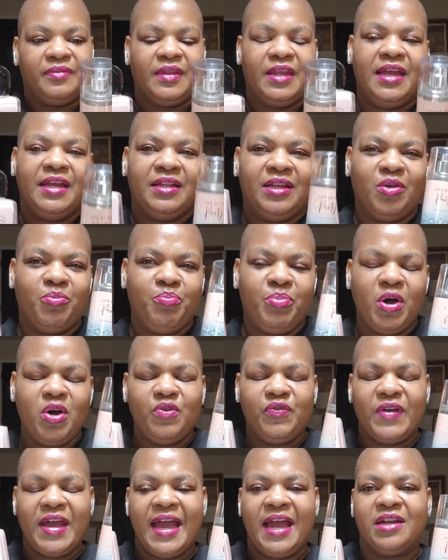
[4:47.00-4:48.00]
And they're
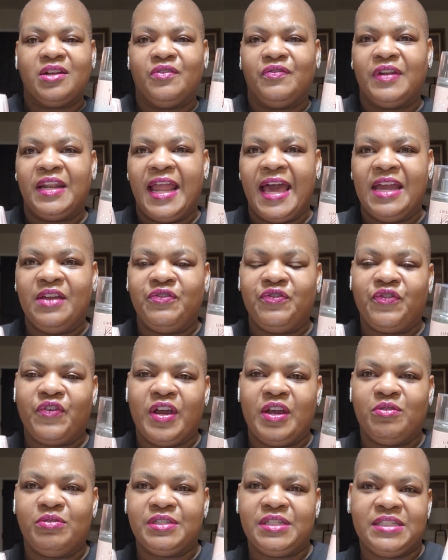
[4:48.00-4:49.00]
both kind of light
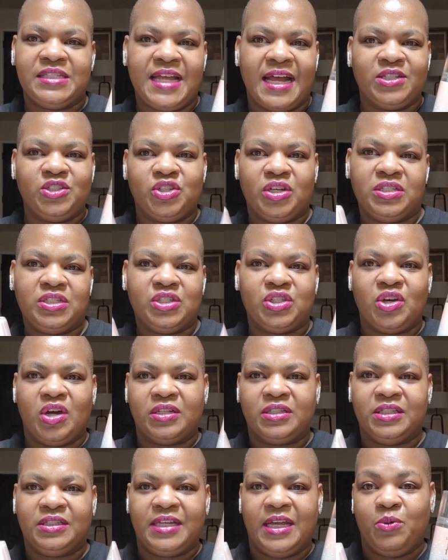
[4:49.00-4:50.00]
fragrances. I just
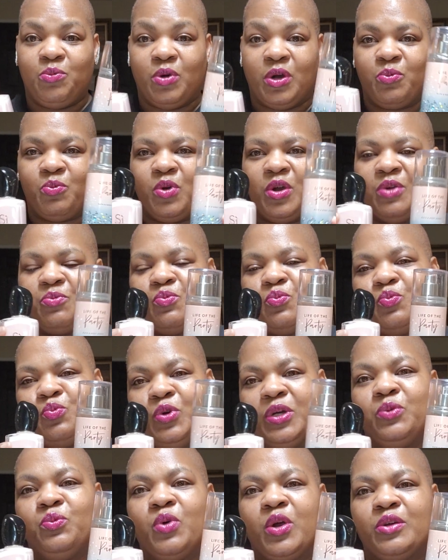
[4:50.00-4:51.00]
thought that they would
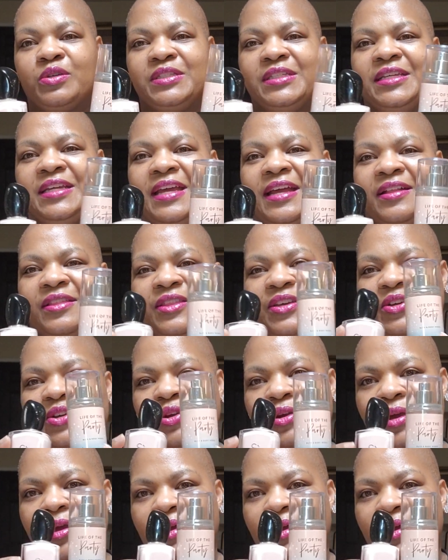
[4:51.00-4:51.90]
work together.